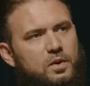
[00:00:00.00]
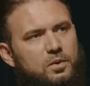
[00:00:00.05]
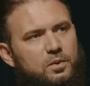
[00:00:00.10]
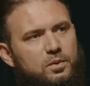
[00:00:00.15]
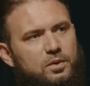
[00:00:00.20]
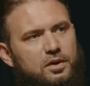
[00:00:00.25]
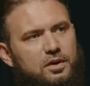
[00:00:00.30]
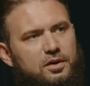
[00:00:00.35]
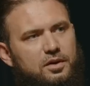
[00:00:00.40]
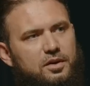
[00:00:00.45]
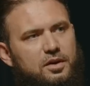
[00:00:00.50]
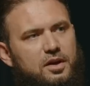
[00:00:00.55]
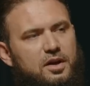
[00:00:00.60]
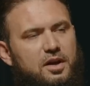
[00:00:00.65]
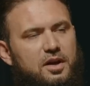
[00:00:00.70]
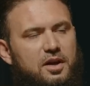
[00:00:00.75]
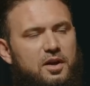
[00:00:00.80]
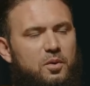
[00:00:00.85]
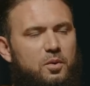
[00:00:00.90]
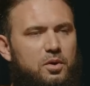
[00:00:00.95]
Right.
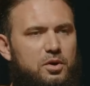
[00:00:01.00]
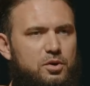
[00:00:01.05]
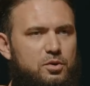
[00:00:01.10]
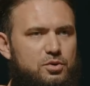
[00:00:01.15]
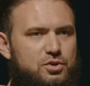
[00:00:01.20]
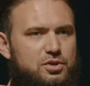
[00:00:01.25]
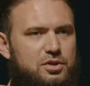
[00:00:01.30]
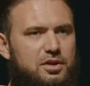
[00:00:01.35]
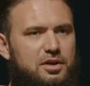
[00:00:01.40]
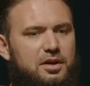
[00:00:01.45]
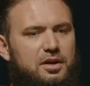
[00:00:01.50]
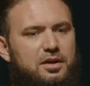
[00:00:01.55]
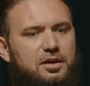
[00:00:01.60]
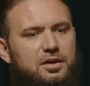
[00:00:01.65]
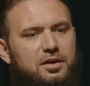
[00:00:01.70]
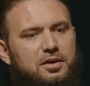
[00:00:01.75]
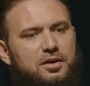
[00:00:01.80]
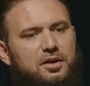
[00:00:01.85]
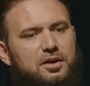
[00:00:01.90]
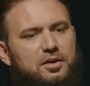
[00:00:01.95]
Well, usually
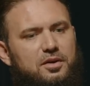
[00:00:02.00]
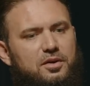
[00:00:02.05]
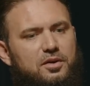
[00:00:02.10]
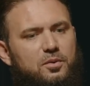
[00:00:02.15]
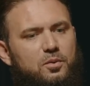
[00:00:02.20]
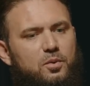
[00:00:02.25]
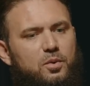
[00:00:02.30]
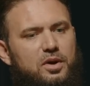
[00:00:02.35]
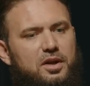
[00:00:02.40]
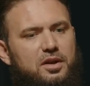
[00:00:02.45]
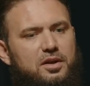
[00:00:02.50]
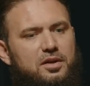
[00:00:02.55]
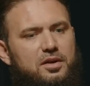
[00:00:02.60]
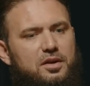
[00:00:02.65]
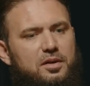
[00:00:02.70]
when